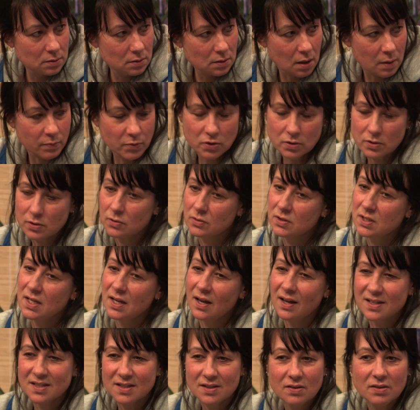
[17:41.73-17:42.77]
Almost
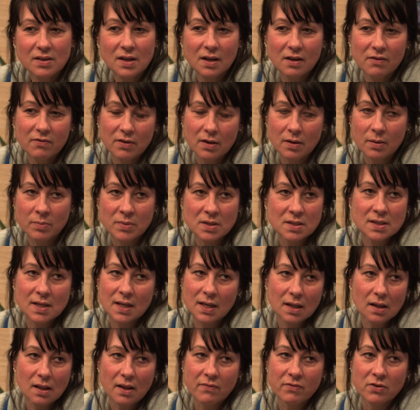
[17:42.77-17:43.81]
13. I still think of him as
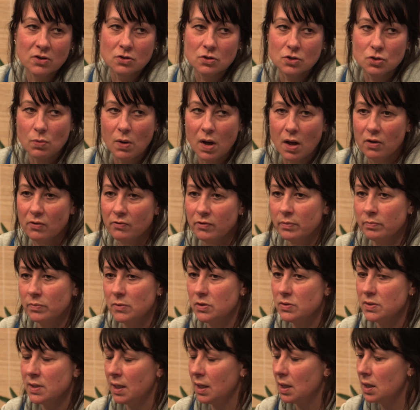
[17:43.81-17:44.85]
like 11 or 12. I'm
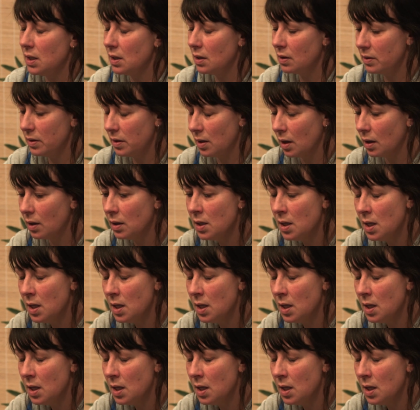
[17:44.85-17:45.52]
losing a year in there.